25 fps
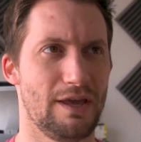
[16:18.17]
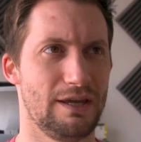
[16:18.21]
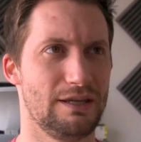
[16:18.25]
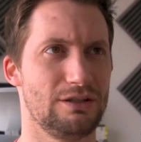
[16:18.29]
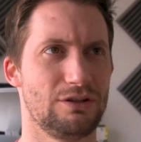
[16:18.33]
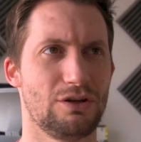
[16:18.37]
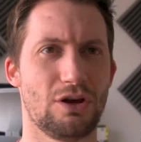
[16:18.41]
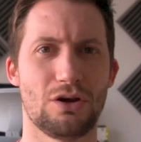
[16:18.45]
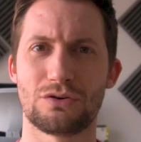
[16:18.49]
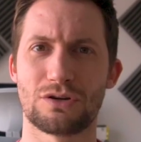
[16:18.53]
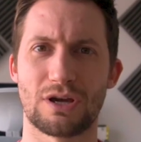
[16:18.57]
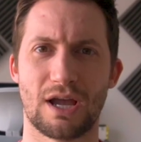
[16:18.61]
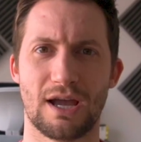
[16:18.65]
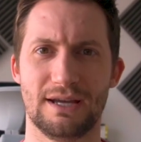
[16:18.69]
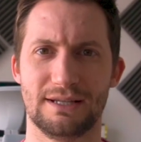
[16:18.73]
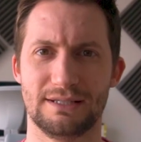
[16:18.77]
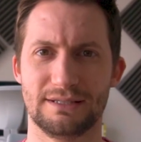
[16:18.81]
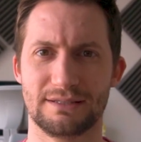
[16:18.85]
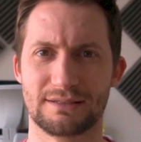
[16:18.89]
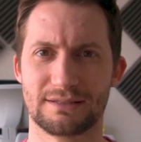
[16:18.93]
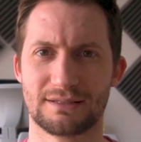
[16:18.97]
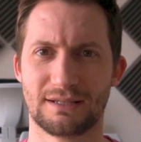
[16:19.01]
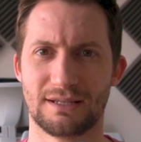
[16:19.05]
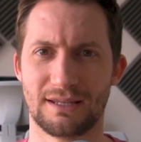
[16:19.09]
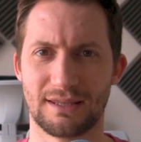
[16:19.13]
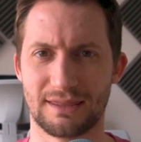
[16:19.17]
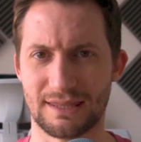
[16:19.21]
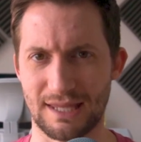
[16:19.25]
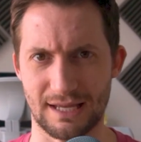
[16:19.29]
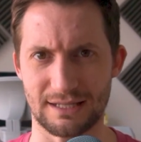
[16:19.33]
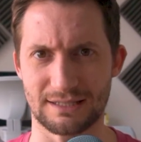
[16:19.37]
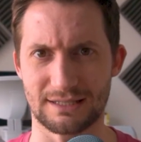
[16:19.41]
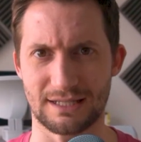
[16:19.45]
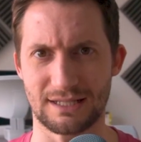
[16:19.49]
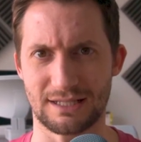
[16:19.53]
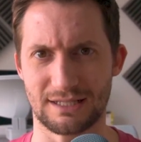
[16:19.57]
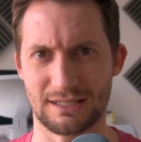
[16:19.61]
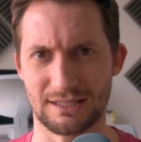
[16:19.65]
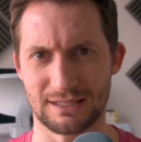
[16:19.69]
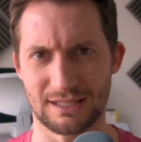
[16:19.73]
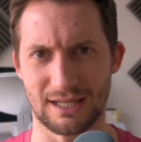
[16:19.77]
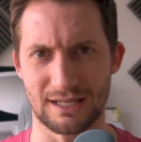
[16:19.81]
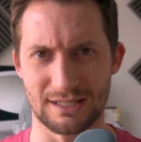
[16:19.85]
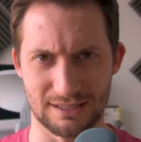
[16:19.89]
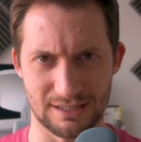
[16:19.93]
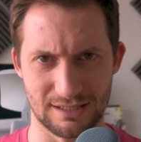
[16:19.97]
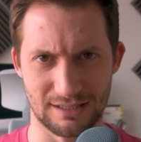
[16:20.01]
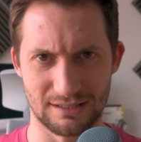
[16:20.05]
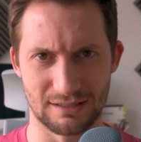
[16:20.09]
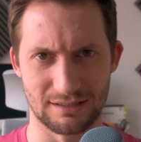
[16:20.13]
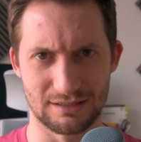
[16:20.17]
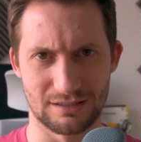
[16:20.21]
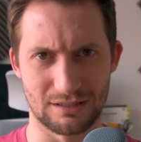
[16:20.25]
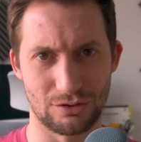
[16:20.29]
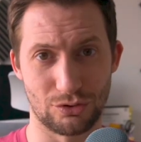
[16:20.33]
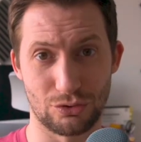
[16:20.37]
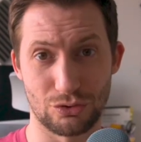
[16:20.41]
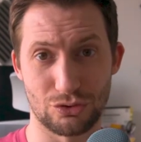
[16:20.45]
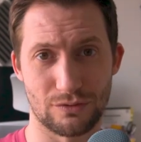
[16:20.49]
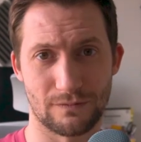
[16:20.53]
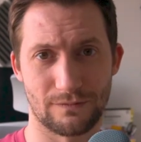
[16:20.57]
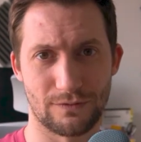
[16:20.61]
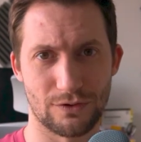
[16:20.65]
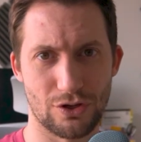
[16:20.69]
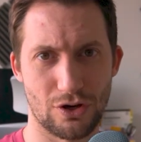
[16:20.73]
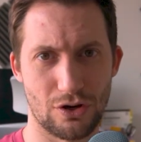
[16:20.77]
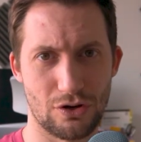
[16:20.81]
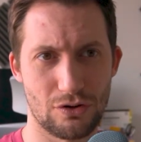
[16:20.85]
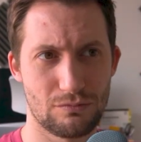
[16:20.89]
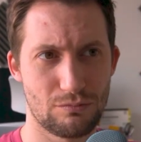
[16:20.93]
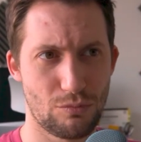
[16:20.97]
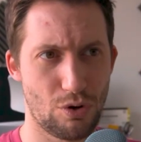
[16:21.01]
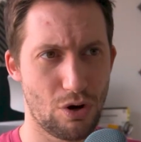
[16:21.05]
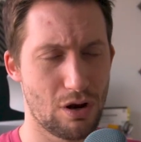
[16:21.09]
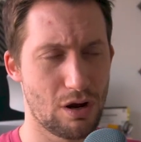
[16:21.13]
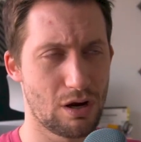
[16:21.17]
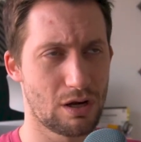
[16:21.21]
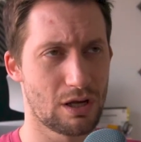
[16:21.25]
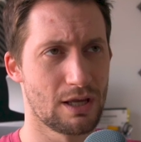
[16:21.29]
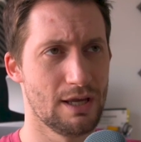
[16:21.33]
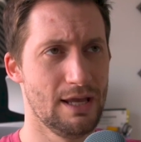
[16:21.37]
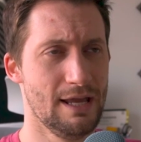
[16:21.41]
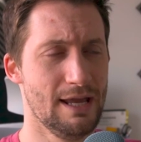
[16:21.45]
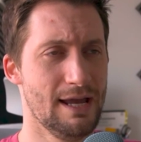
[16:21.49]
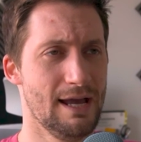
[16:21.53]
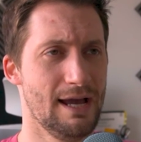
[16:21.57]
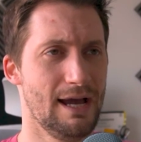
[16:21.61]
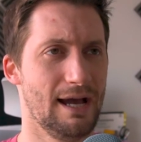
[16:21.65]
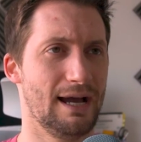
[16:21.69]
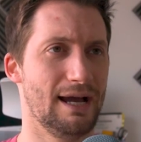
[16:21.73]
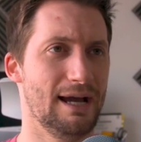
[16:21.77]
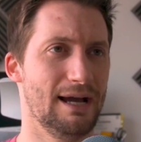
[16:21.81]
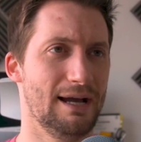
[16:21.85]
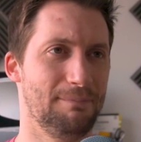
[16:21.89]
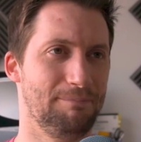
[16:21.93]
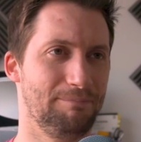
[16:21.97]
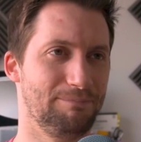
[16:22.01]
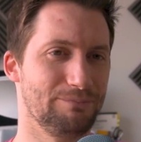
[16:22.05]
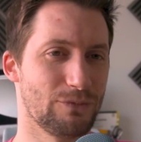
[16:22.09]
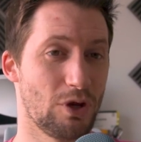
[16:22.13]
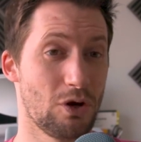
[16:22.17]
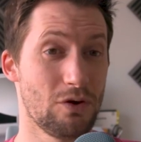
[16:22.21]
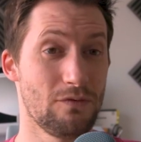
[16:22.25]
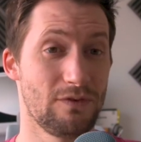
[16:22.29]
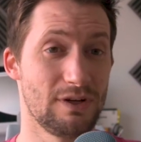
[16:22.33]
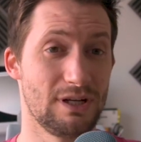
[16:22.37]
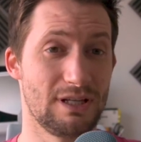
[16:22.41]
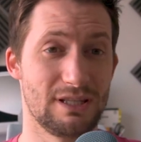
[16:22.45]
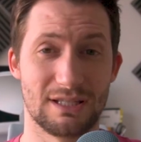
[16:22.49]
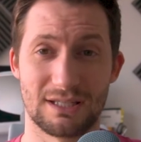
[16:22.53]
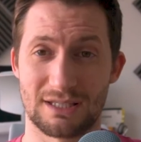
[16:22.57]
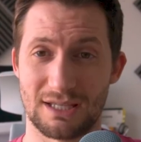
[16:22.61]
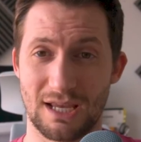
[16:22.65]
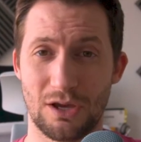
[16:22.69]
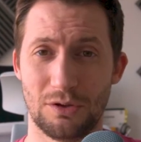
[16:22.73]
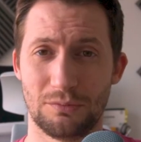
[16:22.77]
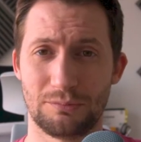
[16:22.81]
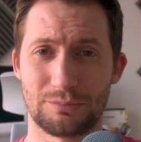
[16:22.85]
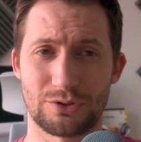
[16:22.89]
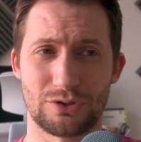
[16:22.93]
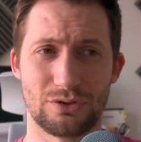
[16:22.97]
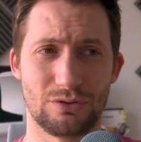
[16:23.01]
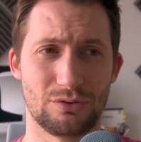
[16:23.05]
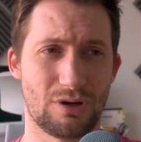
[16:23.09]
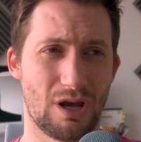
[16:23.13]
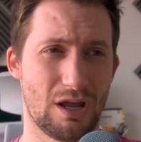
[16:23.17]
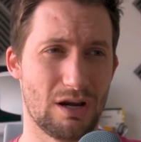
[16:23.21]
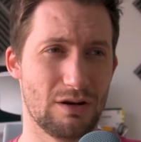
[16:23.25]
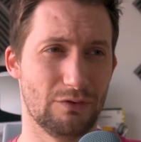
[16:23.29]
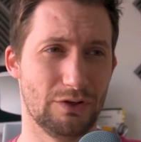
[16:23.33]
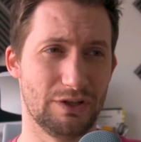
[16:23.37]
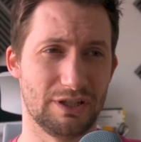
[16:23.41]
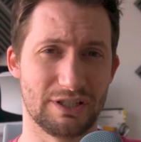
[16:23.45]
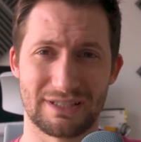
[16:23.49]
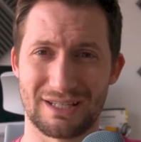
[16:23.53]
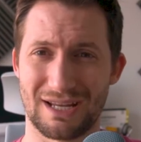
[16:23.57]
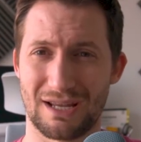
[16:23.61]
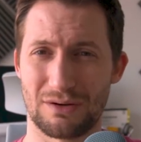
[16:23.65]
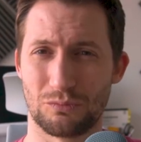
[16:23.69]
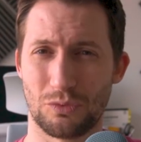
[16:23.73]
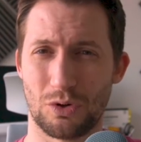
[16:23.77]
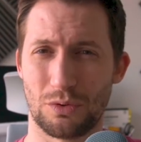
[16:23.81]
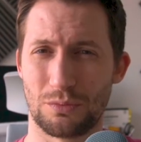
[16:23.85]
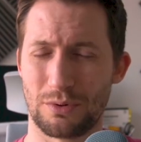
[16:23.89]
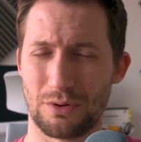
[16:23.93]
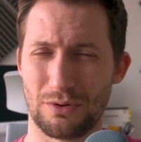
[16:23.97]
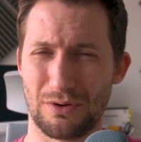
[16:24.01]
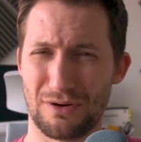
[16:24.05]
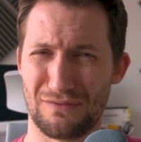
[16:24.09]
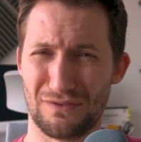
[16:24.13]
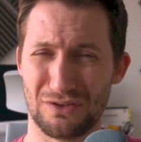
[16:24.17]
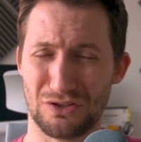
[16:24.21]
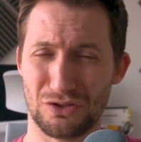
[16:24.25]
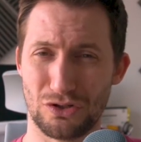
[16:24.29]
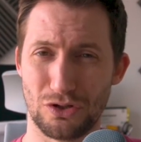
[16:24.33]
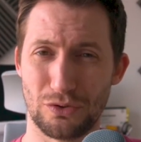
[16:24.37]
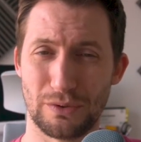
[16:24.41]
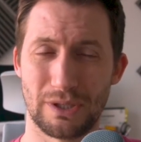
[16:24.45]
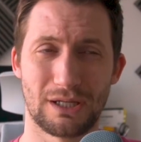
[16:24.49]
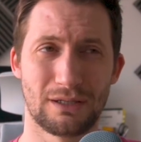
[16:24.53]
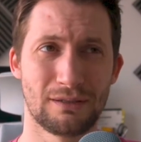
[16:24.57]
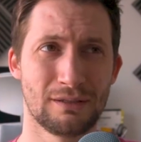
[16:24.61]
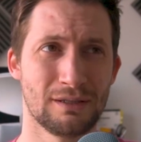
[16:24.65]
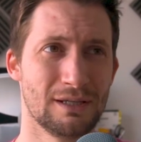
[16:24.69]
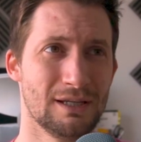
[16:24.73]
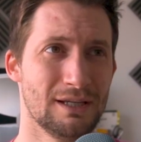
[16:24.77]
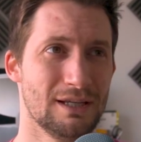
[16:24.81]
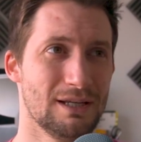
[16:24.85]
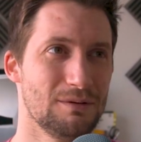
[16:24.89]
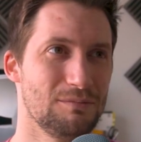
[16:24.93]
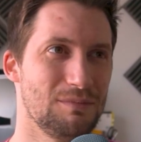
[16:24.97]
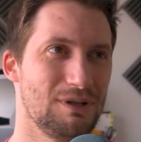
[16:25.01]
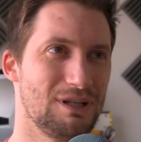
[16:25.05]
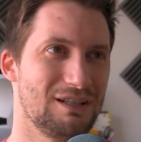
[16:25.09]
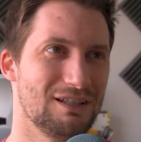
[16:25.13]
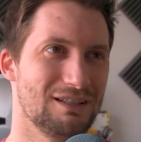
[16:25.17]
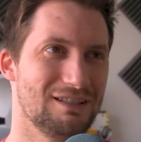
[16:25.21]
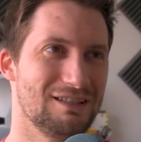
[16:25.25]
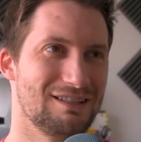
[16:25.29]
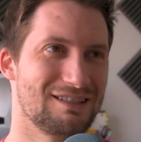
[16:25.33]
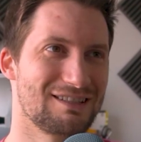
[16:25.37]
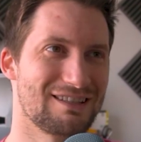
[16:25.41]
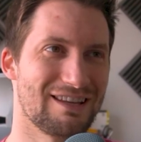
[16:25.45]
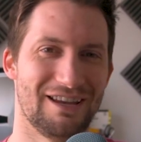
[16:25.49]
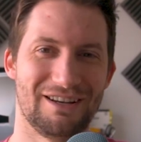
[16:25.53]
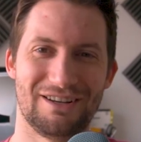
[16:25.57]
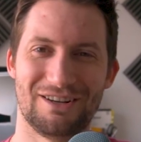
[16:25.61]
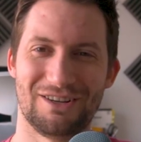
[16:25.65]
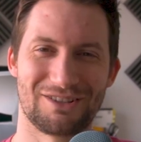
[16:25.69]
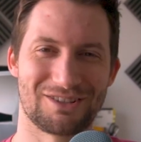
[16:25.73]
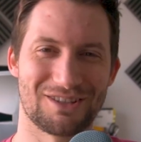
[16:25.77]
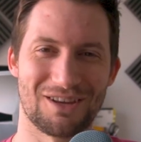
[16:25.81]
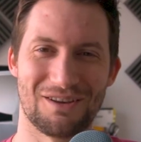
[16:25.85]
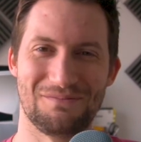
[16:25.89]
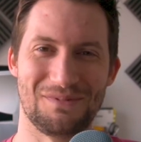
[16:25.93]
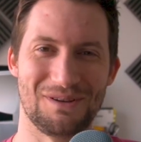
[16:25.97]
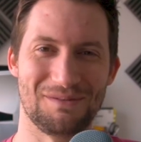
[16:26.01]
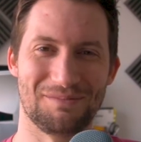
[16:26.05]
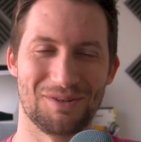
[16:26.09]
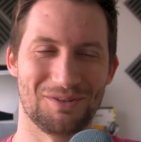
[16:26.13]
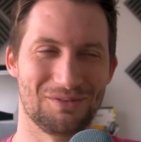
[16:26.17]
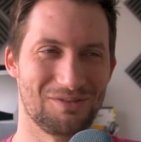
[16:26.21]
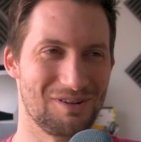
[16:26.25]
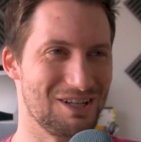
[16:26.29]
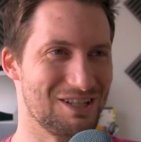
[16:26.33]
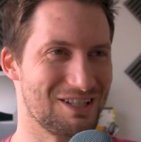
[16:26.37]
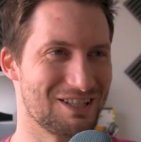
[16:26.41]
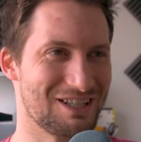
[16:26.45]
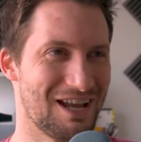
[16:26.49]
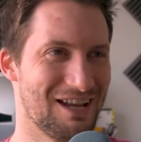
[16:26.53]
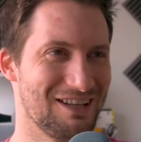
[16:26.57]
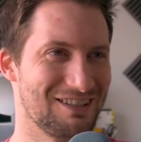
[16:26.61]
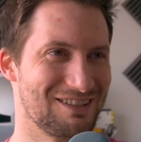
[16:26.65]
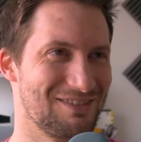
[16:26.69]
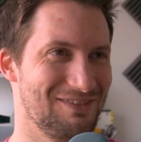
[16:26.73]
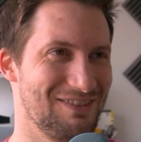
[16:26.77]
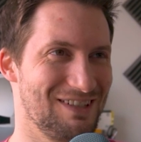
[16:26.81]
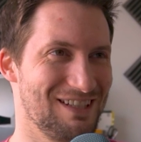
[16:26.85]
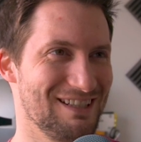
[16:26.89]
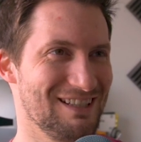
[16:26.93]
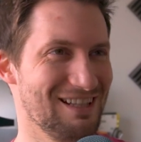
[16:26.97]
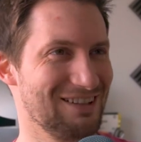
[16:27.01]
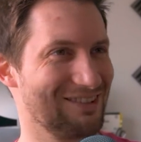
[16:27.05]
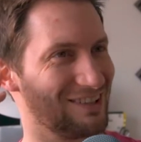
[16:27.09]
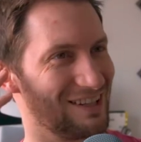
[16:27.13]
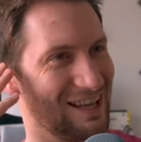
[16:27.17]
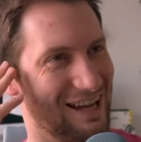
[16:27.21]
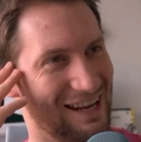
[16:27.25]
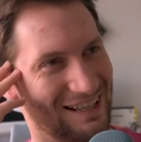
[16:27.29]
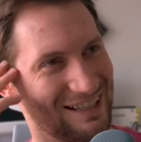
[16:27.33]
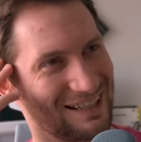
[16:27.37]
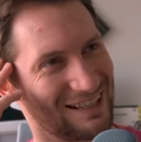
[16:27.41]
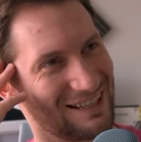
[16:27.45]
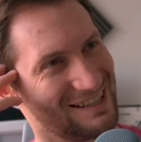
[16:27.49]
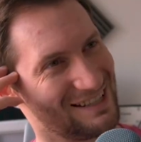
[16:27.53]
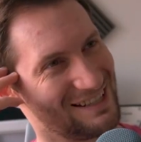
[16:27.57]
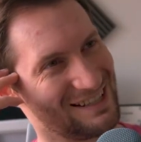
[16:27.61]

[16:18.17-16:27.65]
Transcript: you go, guys. That's it. That's the solution for the homework. Hopefully this helps you kind of understand what we're even doing, because I know some people reached out to me and they were like,